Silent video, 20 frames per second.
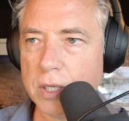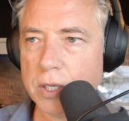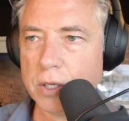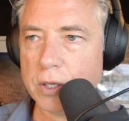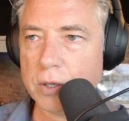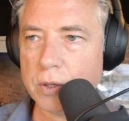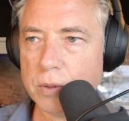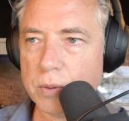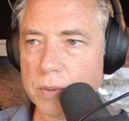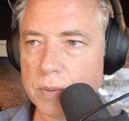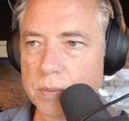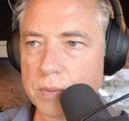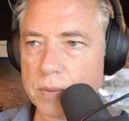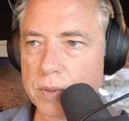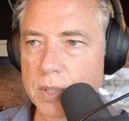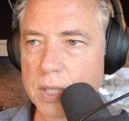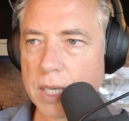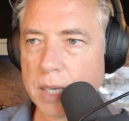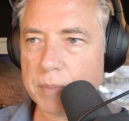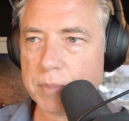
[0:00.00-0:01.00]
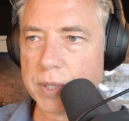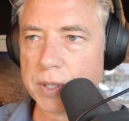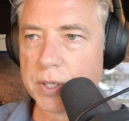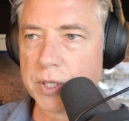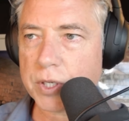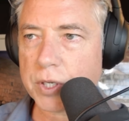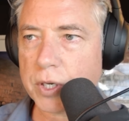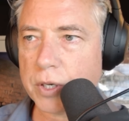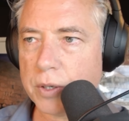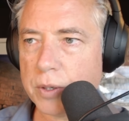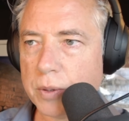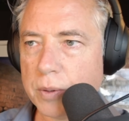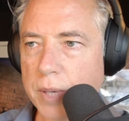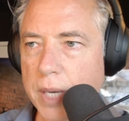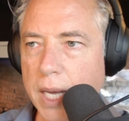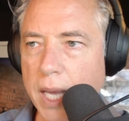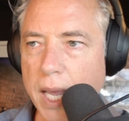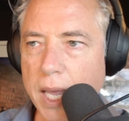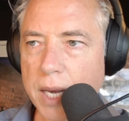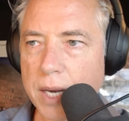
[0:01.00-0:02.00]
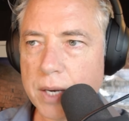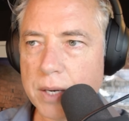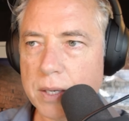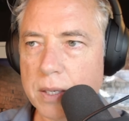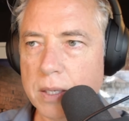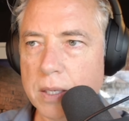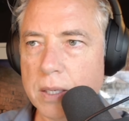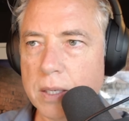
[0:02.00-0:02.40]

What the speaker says: you come to the show and